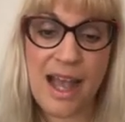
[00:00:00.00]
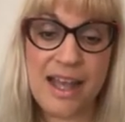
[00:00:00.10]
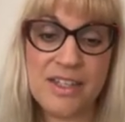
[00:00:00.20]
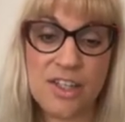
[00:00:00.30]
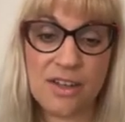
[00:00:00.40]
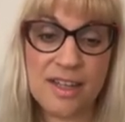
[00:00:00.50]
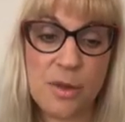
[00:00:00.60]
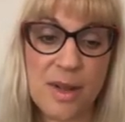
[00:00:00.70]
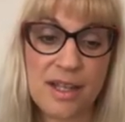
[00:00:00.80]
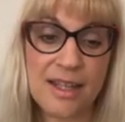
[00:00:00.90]
And
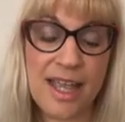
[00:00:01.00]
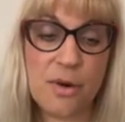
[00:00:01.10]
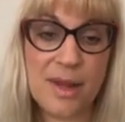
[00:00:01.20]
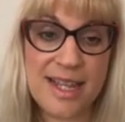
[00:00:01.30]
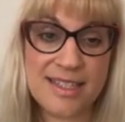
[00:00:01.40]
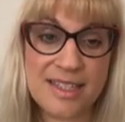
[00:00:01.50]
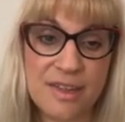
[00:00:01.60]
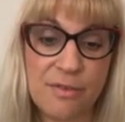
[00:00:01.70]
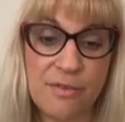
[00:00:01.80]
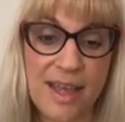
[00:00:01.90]
nothing will erase the
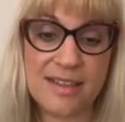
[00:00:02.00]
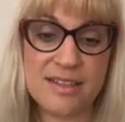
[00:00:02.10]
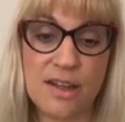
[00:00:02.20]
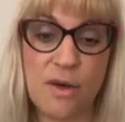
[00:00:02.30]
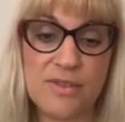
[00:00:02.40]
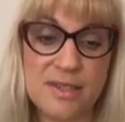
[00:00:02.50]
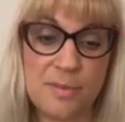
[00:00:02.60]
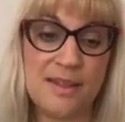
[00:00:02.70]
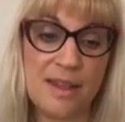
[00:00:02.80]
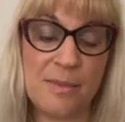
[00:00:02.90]
effects of this
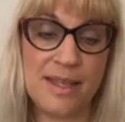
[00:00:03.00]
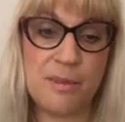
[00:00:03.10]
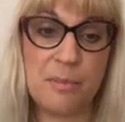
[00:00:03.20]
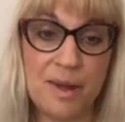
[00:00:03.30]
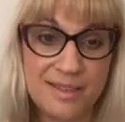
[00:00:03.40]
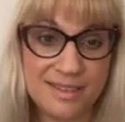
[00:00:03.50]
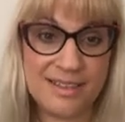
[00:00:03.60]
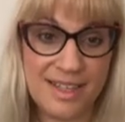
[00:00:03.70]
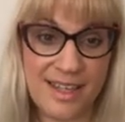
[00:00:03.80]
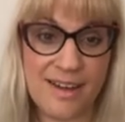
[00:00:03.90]
pandemic,
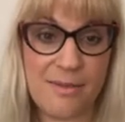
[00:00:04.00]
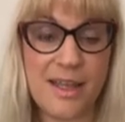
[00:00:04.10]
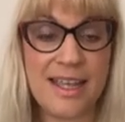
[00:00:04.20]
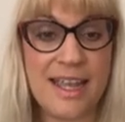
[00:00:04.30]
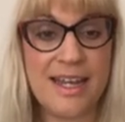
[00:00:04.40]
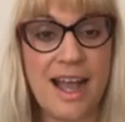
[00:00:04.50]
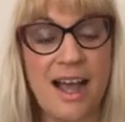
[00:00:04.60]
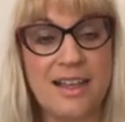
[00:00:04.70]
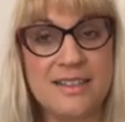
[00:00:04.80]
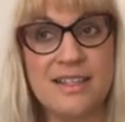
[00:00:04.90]
but here again,
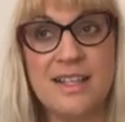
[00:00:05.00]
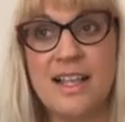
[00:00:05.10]
as